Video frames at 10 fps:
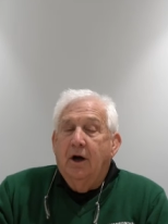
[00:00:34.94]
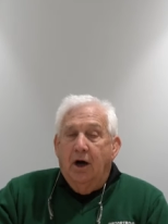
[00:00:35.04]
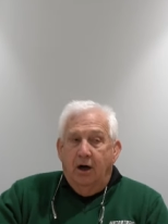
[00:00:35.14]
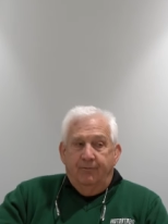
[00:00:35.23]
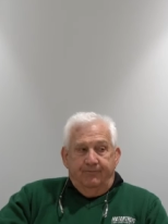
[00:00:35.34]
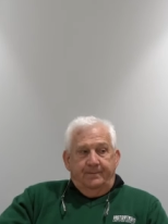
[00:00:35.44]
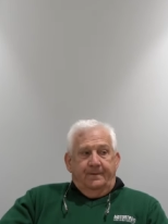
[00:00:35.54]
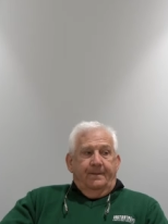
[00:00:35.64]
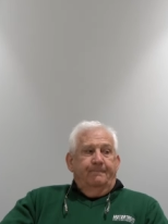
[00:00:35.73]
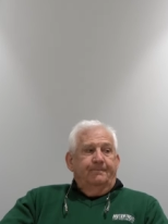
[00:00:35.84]
Um,
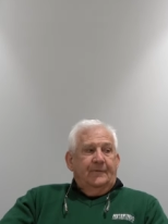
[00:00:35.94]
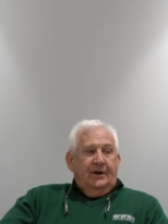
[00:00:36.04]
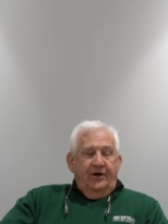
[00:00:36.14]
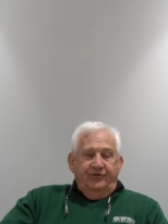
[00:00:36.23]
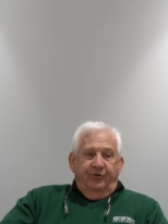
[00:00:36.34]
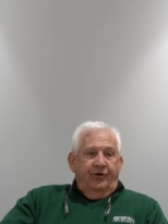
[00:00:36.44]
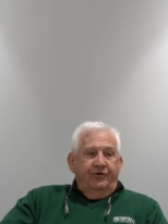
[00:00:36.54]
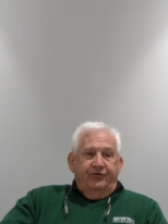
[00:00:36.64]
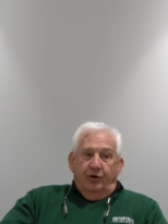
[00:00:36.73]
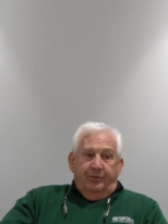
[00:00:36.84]
customers aren't
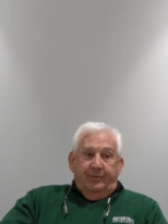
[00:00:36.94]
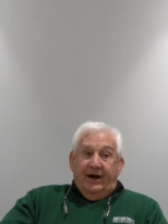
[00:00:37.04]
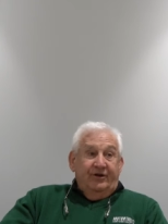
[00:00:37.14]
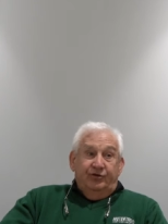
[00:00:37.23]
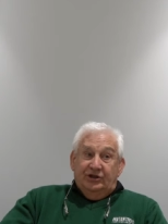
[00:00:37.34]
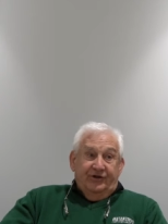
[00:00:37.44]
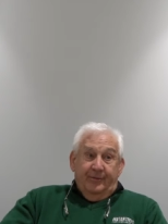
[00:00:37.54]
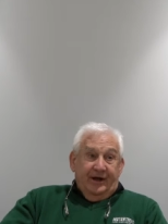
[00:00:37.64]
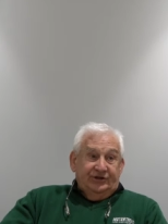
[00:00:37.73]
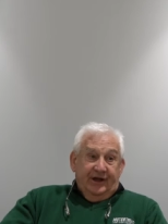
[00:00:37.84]
stupid by any stretch of
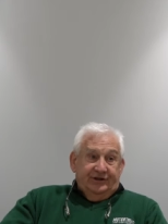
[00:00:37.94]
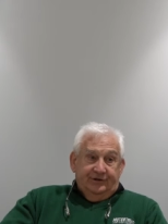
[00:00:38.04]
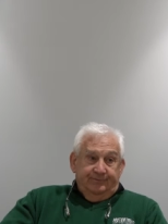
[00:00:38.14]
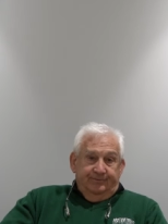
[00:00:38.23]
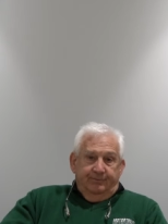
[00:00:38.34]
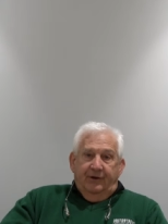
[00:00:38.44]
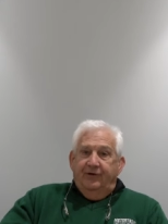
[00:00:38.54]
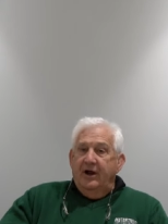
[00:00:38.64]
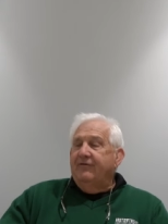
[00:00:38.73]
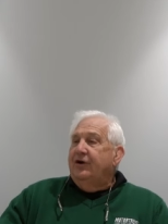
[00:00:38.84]
the imagination, but
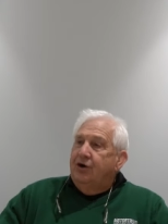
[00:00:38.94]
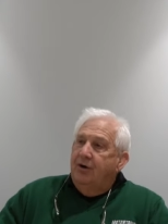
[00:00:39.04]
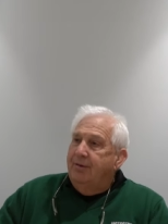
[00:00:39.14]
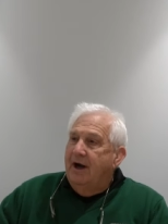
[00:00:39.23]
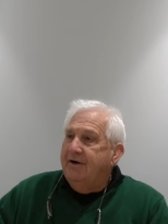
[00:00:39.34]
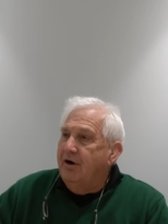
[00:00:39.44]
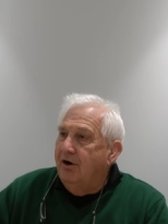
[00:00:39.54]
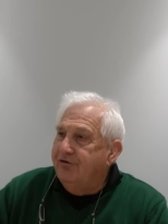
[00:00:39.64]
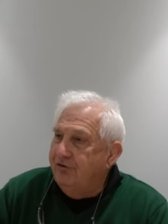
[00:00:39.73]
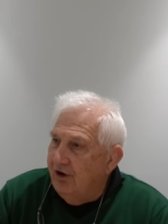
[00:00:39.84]
they're not very good at buying
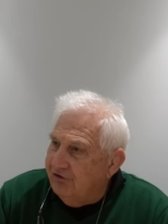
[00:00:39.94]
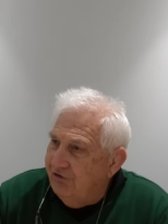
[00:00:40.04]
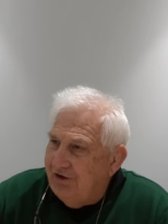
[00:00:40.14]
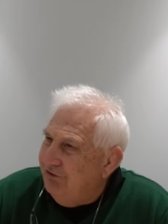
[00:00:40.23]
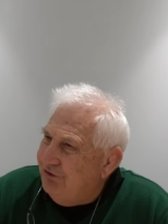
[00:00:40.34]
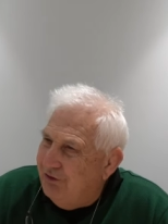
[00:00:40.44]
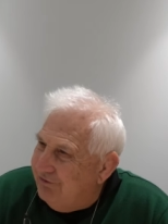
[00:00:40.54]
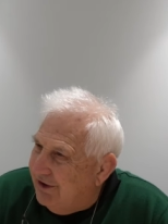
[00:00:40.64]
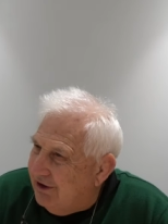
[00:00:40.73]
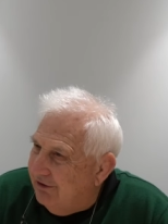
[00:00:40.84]
cars and trucks, and they don't do it
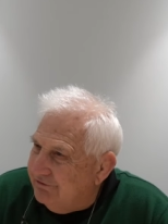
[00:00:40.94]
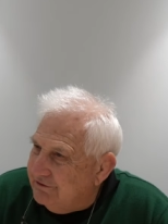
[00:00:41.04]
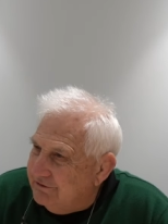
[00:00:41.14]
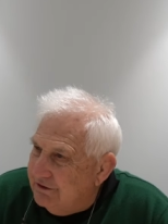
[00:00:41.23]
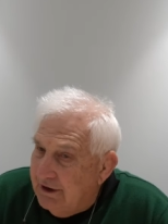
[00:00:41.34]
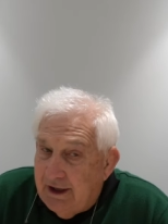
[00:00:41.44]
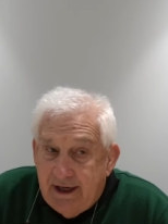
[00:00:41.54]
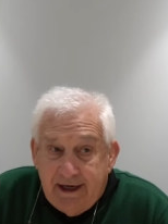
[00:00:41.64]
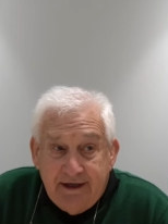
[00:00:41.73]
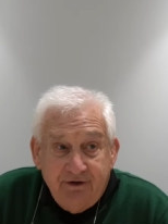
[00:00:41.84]
very often.
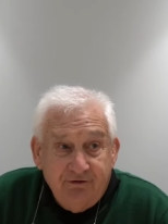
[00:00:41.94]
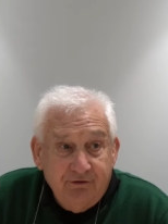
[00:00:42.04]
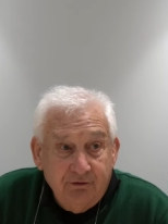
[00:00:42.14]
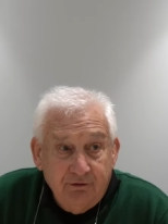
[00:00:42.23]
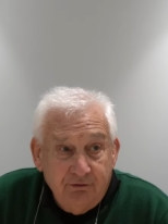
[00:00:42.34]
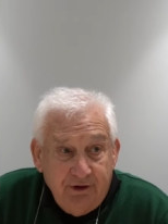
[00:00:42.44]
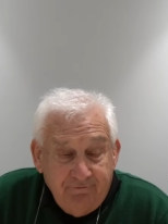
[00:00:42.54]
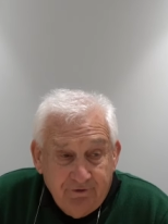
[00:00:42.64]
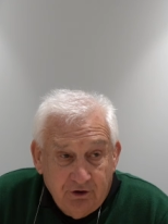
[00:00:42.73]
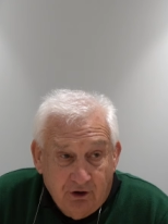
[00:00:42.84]
And it's
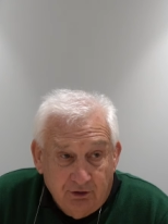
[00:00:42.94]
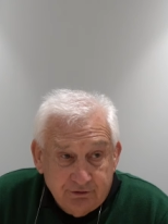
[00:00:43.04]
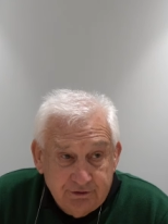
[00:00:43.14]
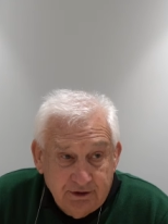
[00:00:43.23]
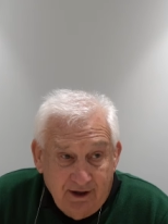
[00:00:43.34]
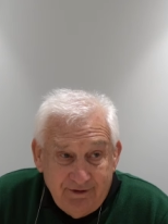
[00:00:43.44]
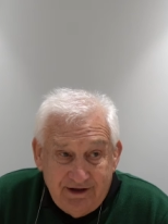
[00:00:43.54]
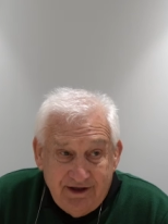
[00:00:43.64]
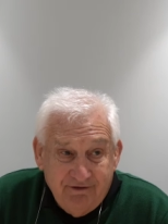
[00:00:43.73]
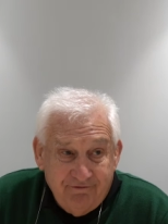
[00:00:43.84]
difficult. I
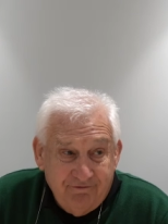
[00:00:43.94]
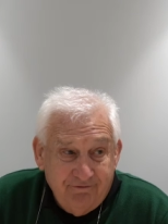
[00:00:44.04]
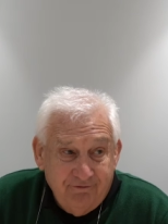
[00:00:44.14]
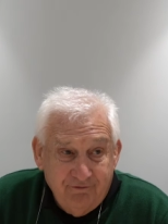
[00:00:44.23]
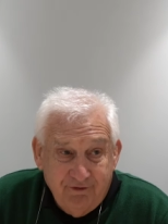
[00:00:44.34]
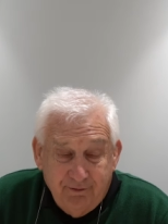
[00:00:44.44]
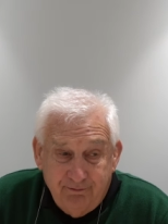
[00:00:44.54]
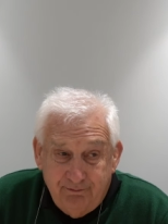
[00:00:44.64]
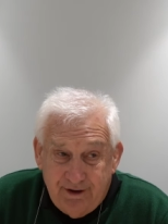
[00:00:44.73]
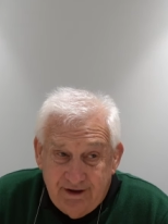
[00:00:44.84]
mean, if
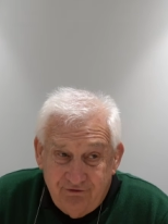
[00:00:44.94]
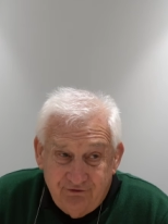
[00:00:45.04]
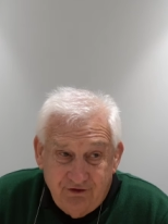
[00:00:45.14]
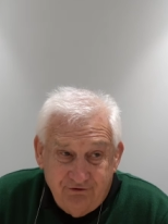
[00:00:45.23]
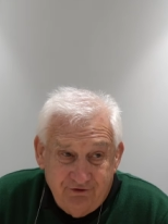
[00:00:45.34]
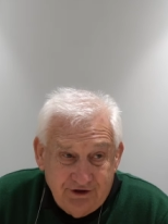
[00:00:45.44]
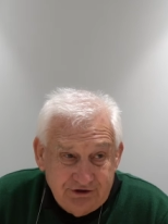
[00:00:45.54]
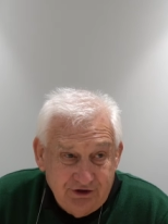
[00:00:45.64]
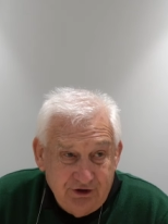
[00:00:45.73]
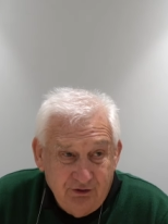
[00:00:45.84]
the biggest
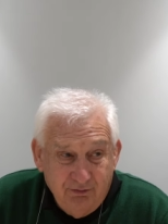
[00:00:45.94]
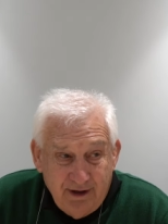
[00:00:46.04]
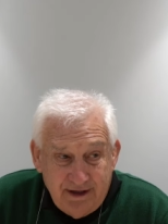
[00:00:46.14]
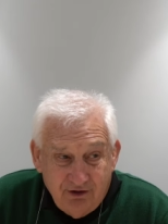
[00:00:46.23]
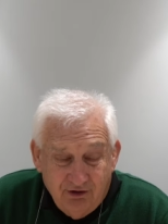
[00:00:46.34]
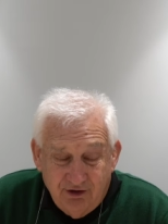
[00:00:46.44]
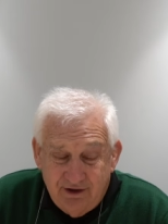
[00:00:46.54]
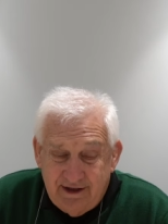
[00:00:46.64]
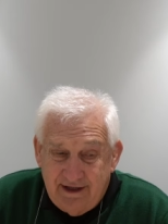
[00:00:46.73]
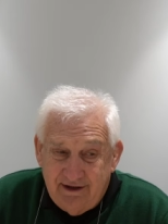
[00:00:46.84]
decision you make on a
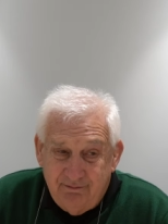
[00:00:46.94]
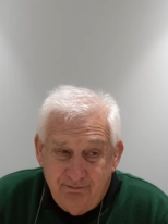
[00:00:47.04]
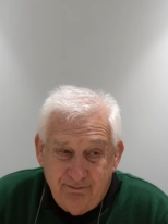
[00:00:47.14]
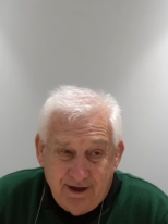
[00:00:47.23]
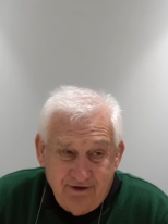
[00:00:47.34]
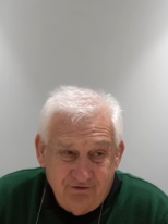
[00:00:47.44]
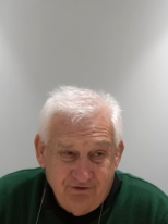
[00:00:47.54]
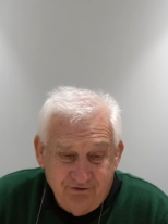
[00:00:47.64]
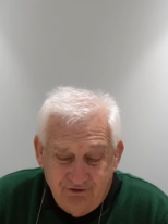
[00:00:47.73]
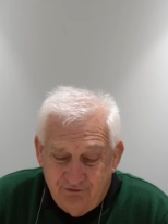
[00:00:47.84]
daily
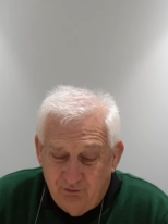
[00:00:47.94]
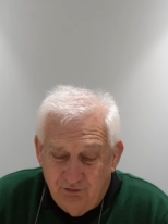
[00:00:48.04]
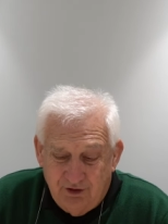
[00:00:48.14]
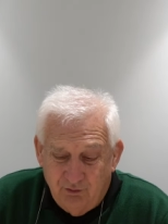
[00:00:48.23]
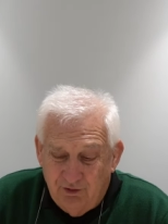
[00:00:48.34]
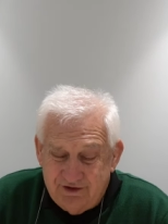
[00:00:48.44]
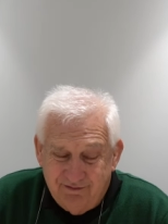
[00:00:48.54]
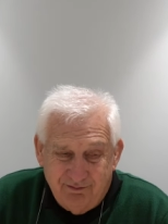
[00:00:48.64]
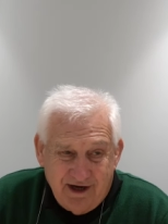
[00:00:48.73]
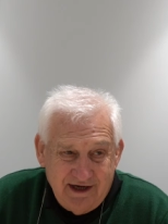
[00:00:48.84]
basis is what, what to
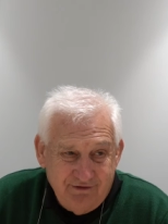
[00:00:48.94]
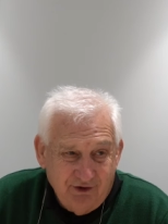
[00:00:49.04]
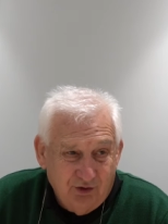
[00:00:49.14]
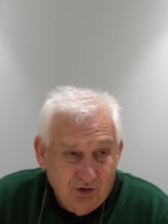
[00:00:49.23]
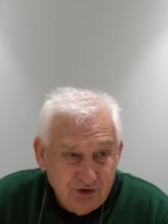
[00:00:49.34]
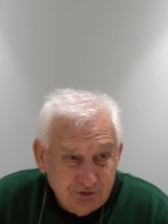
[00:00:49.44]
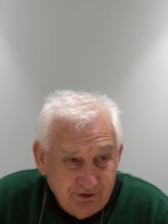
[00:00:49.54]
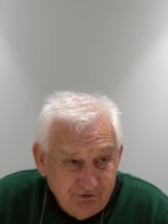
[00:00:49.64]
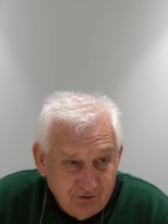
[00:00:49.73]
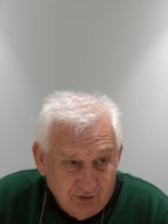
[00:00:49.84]
buy at the grocery
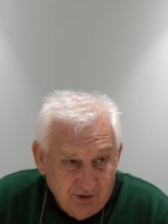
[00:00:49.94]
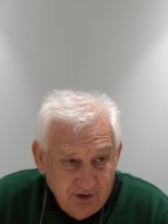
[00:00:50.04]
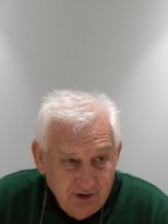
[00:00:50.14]
store,